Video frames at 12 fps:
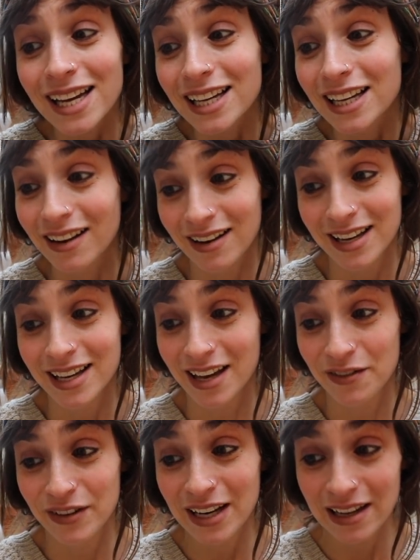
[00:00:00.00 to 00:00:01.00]
like
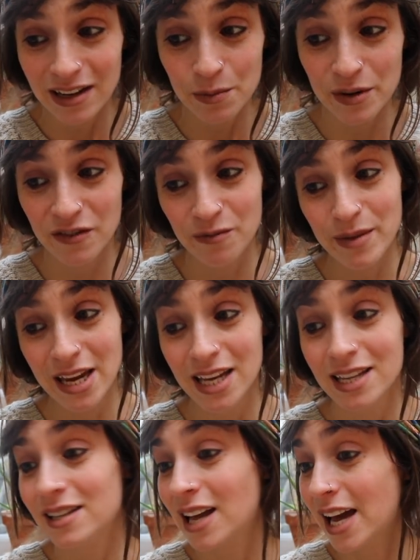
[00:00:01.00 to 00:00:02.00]
if a little bit of
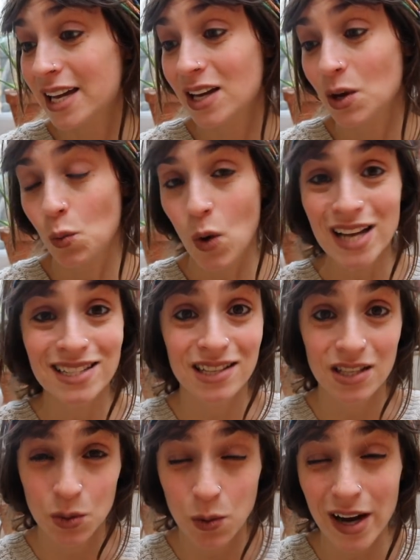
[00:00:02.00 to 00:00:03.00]
meat, like
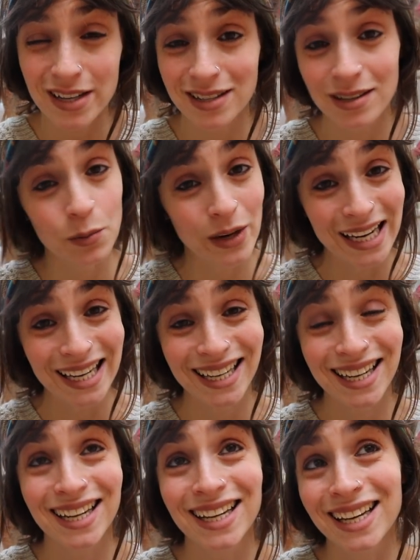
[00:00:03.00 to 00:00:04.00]
once, twice a
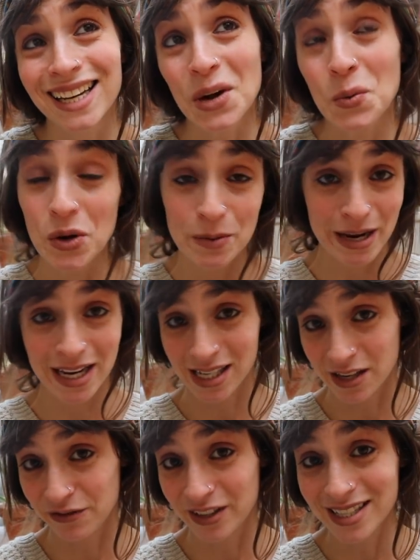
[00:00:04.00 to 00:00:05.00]
week, would make a
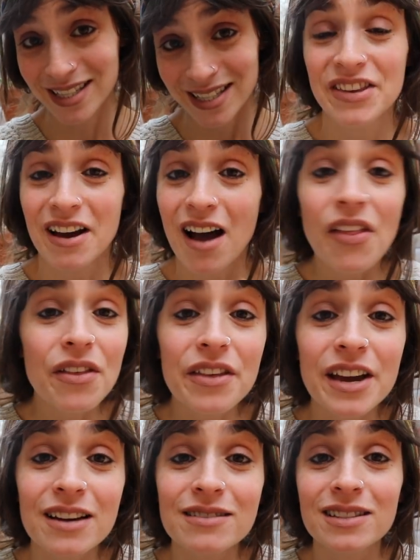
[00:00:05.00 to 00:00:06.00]
difference. The other
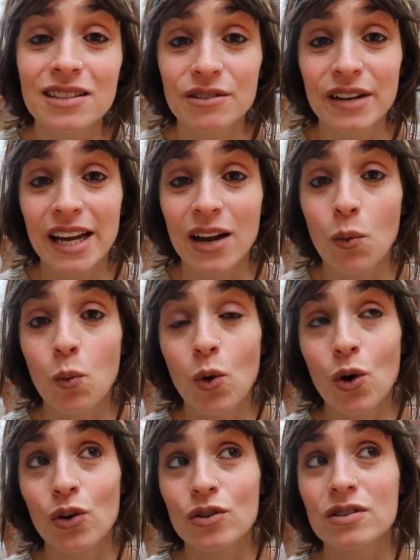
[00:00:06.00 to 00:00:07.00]
thing I was doing
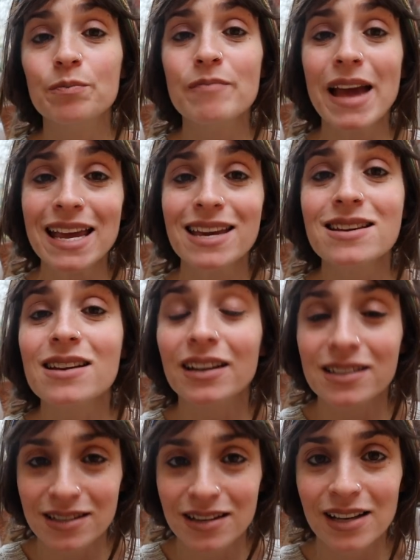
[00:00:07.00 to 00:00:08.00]
was making a
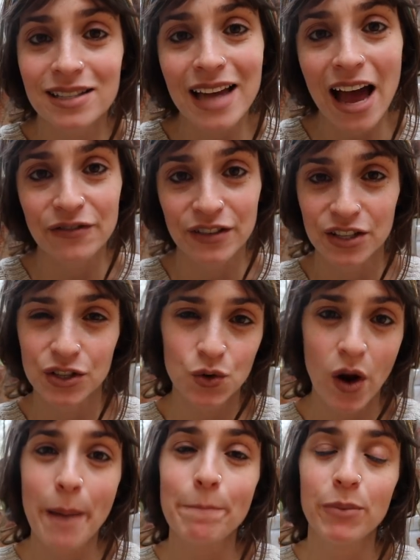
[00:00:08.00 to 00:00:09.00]
concerted effort to
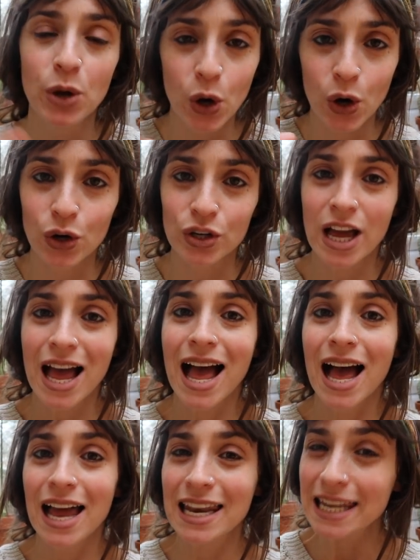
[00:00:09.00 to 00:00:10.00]
try and put on
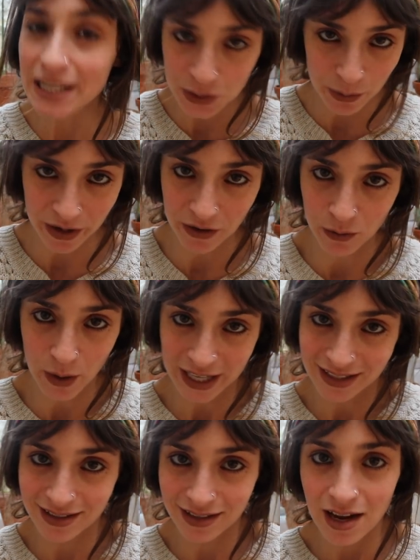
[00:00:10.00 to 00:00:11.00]
a little bit of
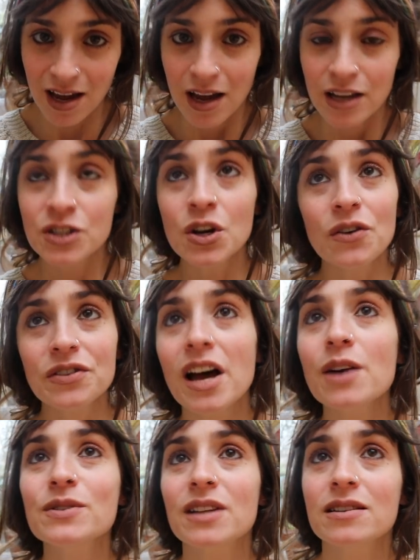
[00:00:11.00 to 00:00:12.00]
weight. Not that
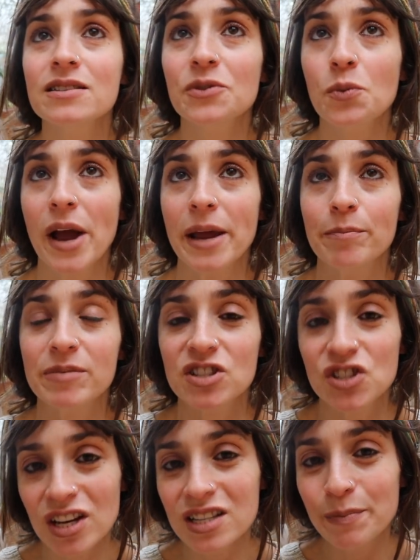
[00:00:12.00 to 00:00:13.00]
I was underweight, but
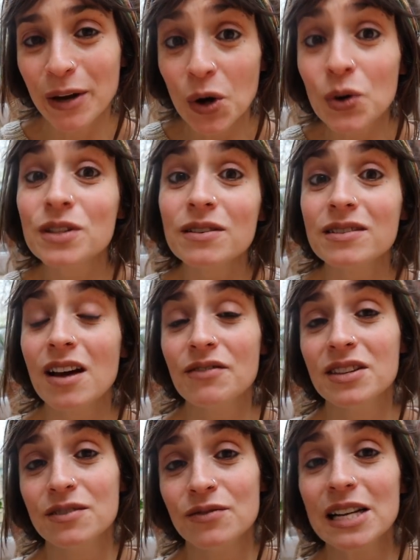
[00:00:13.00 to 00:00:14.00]
just because I was
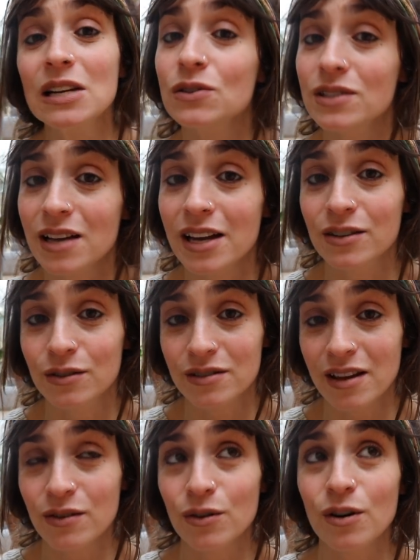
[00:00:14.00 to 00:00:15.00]
having these really long cycles,
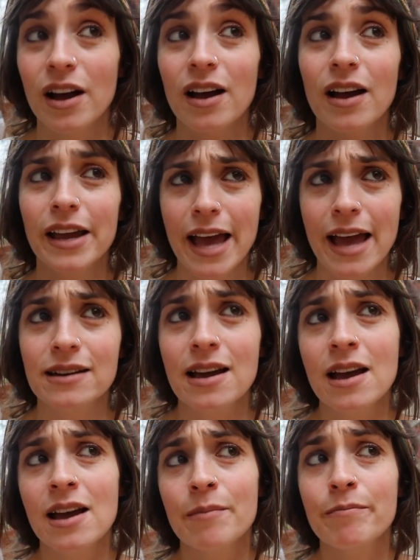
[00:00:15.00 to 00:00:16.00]
I thought, again,
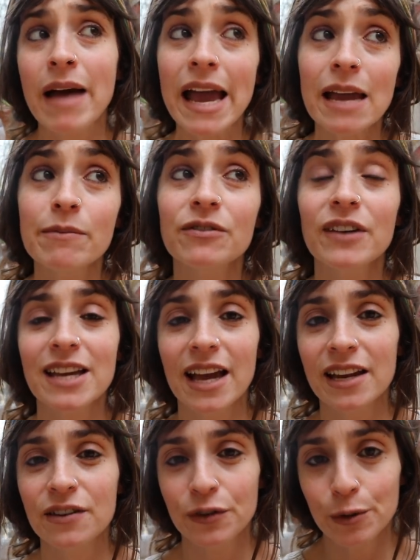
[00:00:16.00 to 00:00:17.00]
maybe if I
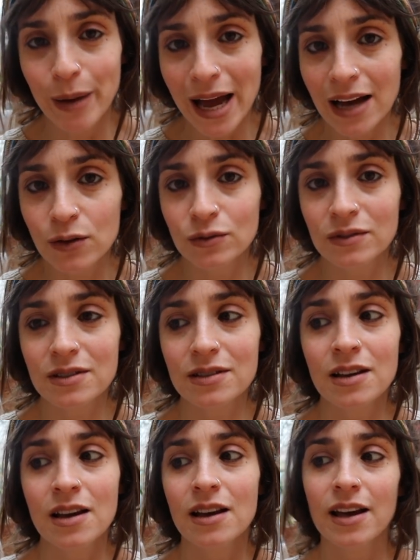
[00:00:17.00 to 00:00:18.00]
gain a few
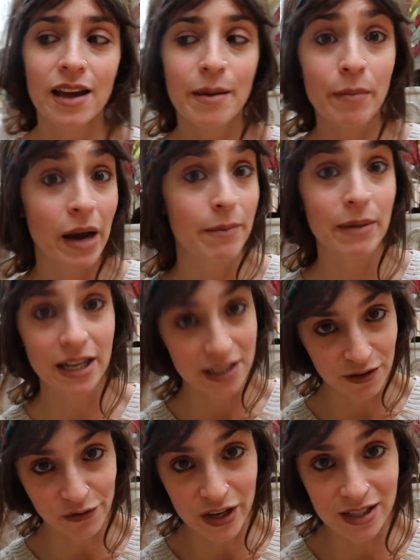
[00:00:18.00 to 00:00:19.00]
pounds, it might make a
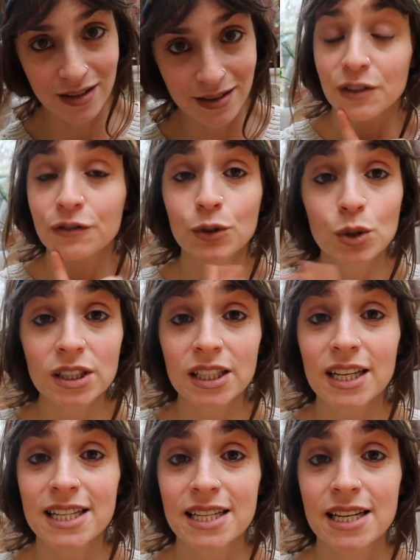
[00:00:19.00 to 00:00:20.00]
difference. The fourth
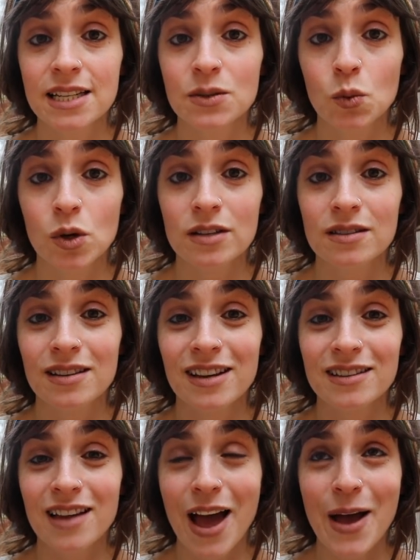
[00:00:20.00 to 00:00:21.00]
thing I did was
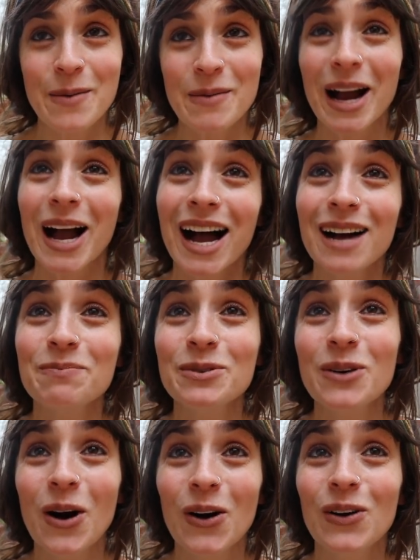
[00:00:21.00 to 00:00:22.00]
a
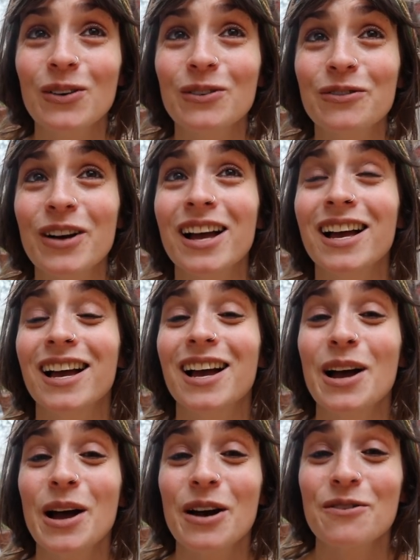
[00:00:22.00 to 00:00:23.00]
couple of
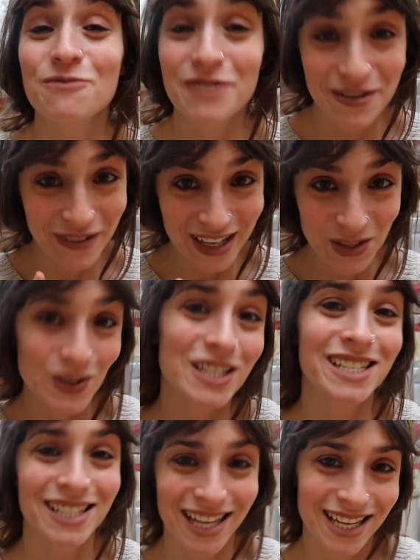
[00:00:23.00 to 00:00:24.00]

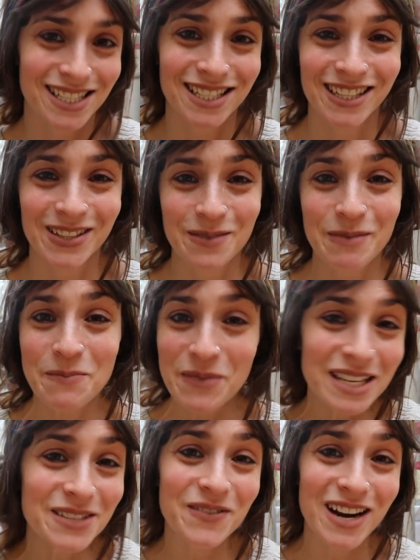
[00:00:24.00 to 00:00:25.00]
reflexology sessions. So my
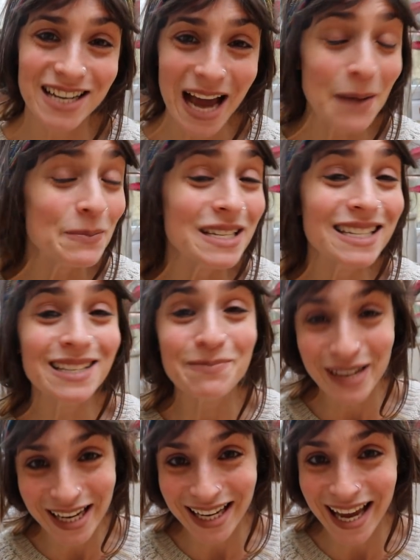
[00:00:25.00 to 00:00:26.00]
best friend happens to
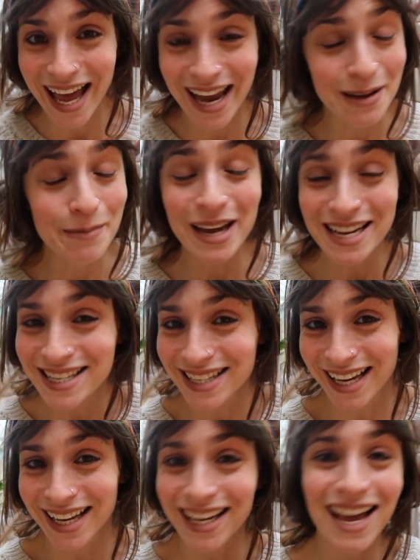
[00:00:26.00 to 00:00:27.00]
be an
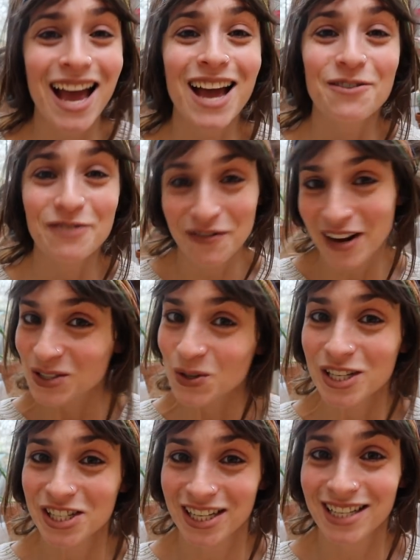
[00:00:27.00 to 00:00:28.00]
amazing
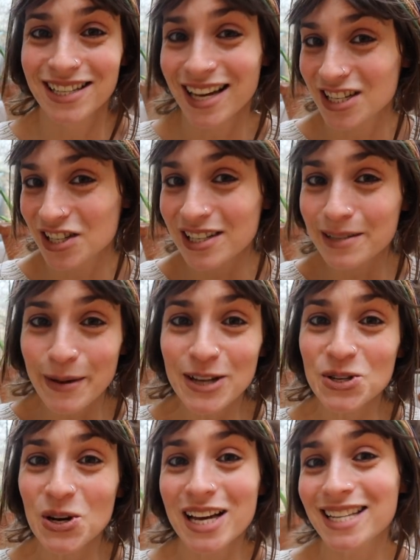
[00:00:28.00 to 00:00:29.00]
reflexologist and she
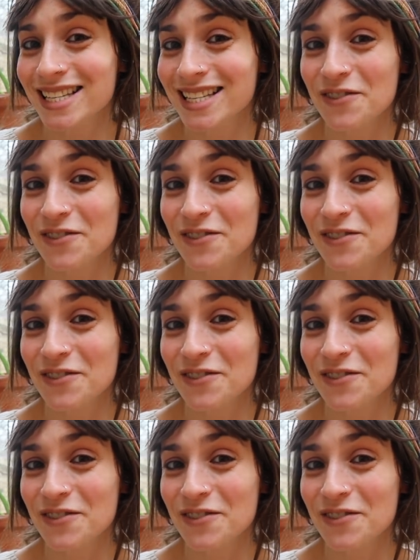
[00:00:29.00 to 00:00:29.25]
specializes